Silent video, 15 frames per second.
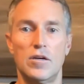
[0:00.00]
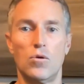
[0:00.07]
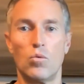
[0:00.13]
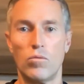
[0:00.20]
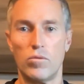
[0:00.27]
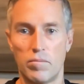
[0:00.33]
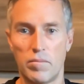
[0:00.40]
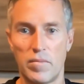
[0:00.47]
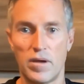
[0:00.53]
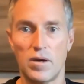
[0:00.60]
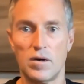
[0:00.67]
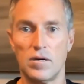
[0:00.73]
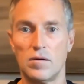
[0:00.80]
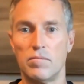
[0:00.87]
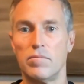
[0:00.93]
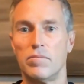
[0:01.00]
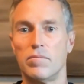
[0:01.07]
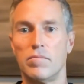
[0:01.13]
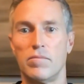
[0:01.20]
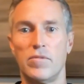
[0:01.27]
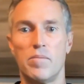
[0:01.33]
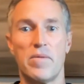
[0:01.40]

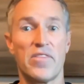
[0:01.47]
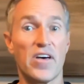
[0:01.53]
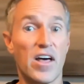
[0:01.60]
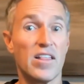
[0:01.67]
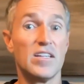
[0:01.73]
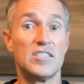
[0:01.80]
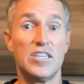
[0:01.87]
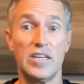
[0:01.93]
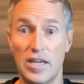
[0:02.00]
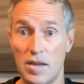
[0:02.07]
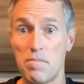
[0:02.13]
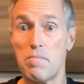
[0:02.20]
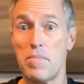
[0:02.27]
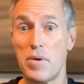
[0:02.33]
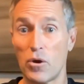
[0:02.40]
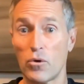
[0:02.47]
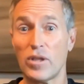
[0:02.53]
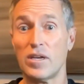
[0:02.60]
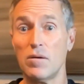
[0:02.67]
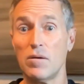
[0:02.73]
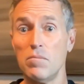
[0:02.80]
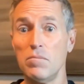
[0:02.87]
the methodology in building
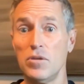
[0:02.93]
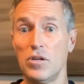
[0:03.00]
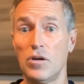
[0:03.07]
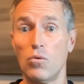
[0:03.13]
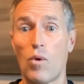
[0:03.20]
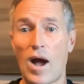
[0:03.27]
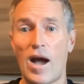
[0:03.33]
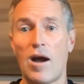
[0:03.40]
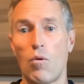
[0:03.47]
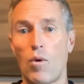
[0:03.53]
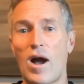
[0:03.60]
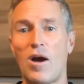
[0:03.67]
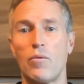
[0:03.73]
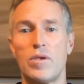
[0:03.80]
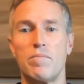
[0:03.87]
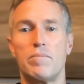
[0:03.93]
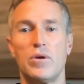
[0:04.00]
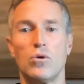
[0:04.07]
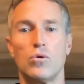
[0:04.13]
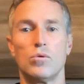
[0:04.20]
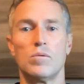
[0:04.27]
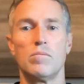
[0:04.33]
them, why we
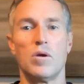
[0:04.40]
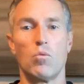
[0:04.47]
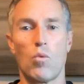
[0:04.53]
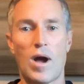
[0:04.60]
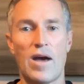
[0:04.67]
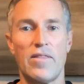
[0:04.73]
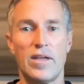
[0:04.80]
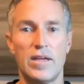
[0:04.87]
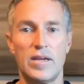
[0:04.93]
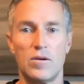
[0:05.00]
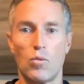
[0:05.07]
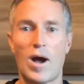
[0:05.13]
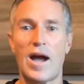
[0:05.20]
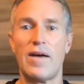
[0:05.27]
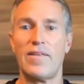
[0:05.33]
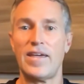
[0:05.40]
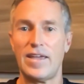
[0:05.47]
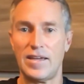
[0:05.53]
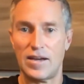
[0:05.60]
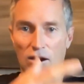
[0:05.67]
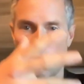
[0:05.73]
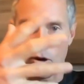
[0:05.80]
build them and why they
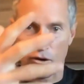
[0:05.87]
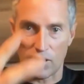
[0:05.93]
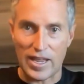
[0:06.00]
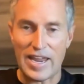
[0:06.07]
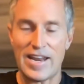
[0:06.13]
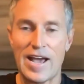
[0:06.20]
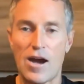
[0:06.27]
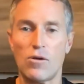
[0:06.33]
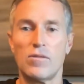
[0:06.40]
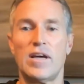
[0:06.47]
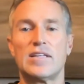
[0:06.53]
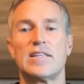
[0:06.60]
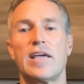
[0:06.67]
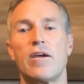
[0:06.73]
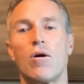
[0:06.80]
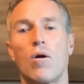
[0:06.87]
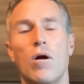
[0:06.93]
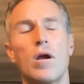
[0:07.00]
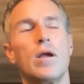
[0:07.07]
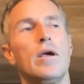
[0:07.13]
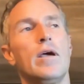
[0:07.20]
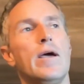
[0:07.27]
are laid out like they are,
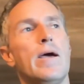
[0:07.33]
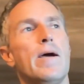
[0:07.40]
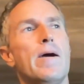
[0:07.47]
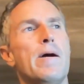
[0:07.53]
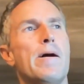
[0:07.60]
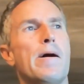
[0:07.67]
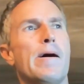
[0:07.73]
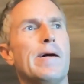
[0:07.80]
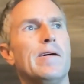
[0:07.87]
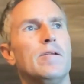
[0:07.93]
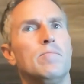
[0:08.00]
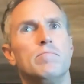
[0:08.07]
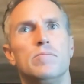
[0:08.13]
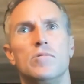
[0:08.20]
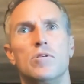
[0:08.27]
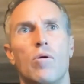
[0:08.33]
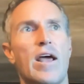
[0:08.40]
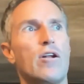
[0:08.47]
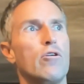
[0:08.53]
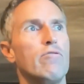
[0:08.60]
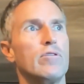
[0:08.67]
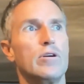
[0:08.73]
right
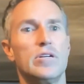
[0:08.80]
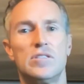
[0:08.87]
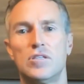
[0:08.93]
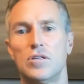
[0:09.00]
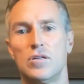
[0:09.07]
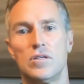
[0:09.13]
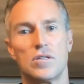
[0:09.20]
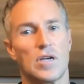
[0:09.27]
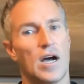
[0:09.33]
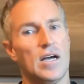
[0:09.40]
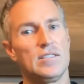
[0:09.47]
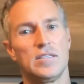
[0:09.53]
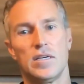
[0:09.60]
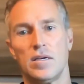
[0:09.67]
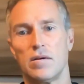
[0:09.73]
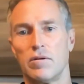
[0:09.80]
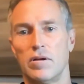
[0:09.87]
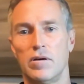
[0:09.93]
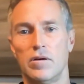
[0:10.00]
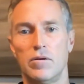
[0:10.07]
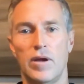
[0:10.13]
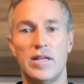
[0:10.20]
over into content.
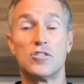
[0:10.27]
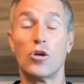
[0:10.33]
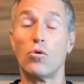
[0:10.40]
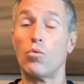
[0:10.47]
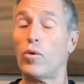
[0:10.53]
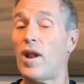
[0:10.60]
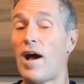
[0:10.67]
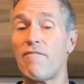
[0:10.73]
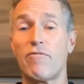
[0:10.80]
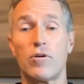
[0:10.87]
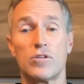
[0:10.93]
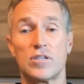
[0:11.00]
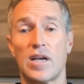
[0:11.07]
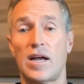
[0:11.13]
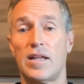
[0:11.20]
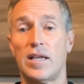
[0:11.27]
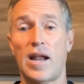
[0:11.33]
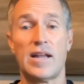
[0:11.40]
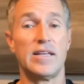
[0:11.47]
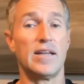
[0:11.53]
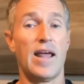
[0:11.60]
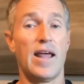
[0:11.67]
And so when I first got in, I
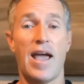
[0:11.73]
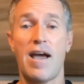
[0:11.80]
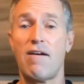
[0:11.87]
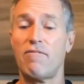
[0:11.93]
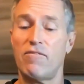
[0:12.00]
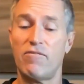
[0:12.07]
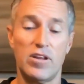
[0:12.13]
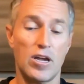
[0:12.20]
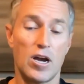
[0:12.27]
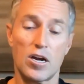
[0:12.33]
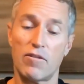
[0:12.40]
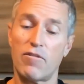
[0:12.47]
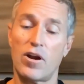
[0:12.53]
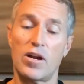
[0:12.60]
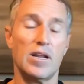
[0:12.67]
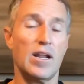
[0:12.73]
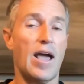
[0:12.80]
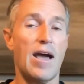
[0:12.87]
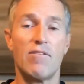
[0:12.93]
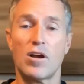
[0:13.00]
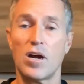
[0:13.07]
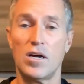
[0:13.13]
didn't have a videographer, I didn't have a
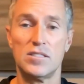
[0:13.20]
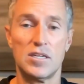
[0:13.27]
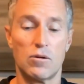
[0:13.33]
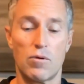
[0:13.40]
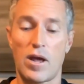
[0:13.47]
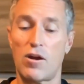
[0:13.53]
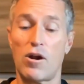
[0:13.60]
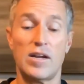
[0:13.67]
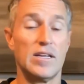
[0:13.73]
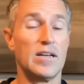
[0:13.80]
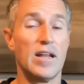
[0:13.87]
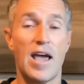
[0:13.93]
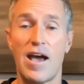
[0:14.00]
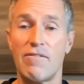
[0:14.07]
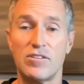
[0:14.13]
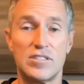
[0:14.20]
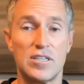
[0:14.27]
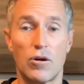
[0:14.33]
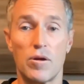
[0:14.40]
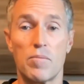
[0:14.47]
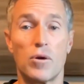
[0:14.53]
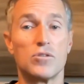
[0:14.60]
content writer, I didn't have a
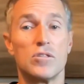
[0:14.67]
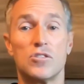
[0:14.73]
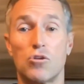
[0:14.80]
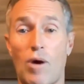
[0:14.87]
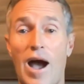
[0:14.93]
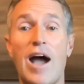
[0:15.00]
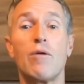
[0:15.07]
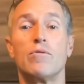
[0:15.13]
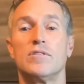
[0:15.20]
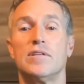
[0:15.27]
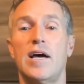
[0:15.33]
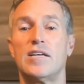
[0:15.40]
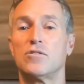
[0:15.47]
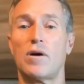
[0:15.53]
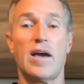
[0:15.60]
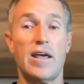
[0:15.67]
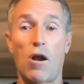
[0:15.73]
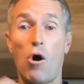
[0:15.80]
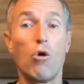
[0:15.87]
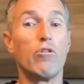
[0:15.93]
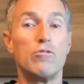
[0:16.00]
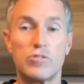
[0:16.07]
CRM person. So I was that. So I had
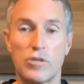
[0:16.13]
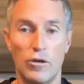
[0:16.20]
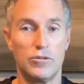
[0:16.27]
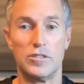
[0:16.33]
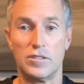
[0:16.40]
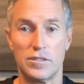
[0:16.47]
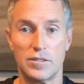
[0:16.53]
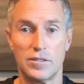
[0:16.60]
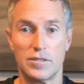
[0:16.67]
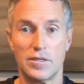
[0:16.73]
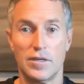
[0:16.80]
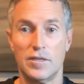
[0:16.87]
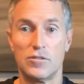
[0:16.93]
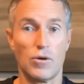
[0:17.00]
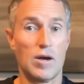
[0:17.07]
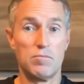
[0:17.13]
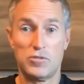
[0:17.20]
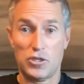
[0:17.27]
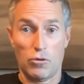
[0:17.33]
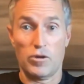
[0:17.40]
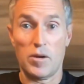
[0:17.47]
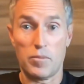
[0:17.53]
all those coaches. So I'm
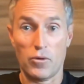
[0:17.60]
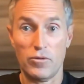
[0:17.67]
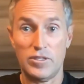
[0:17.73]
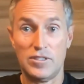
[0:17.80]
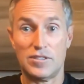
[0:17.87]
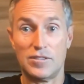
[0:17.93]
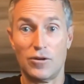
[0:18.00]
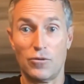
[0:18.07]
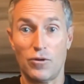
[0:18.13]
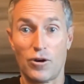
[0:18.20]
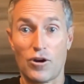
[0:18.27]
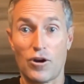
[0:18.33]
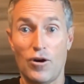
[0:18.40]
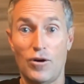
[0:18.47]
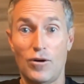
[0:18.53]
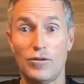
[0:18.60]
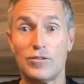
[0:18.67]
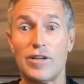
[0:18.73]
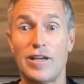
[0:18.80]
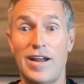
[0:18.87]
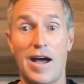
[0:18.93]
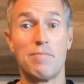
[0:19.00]
showing up on our calls
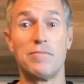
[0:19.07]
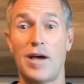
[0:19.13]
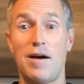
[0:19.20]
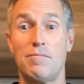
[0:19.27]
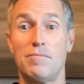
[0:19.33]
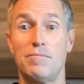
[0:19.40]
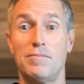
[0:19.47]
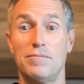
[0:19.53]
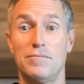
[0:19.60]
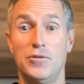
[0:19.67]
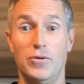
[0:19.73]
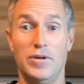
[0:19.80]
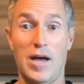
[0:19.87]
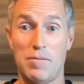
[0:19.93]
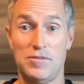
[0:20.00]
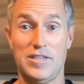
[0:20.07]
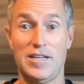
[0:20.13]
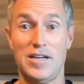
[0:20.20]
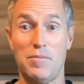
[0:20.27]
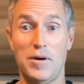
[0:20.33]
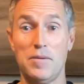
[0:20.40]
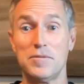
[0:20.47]
and I'm setting
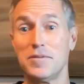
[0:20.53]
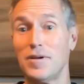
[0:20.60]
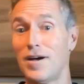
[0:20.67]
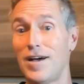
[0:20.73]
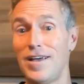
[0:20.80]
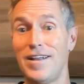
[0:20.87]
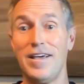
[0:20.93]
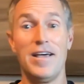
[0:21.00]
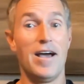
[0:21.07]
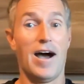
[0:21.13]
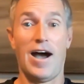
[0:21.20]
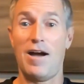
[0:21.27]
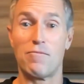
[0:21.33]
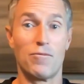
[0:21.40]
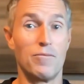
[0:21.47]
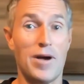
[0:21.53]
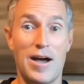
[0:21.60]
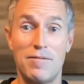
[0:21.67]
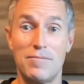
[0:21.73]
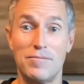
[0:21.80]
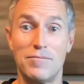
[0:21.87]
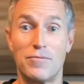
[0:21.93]
up HubSpot,
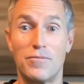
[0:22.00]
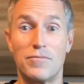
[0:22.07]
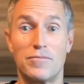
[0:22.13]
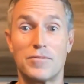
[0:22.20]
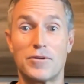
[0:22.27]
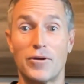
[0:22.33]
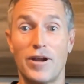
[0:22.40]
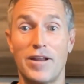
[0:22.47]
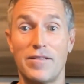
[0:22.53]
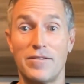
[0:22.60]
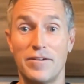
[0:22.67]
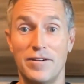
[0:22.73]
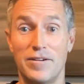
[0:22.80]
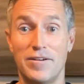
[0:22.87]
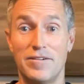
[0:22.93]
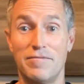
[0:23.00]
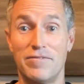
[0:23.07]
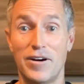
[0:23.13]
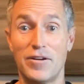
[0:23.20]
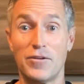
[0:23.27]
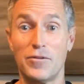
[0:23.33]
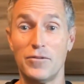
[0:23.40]
I'm creating the
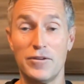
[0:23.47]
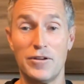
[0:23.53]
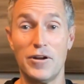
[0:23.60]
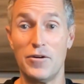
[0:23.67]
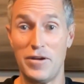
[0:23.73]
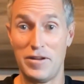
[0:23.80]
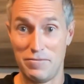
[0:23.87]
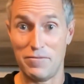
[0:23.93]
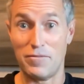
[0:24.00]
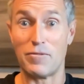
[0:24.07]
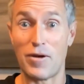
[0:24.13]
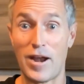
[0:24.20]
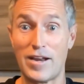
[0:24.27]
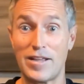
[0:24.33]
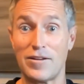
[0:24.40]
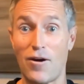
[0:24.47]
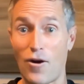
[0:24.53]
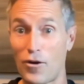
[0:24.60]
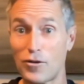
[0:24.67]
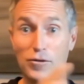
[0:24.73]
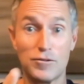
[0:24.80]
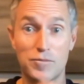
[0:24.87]
funnel and writing the
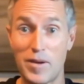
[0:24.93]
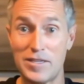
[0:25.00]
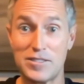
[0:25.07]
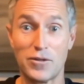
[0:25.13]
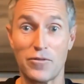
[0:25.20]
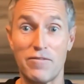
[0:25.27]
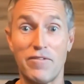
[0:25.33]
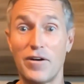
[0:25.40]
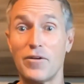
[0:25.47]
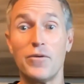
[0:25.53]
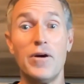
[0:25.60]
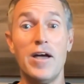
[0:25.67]
articles based on the funnel.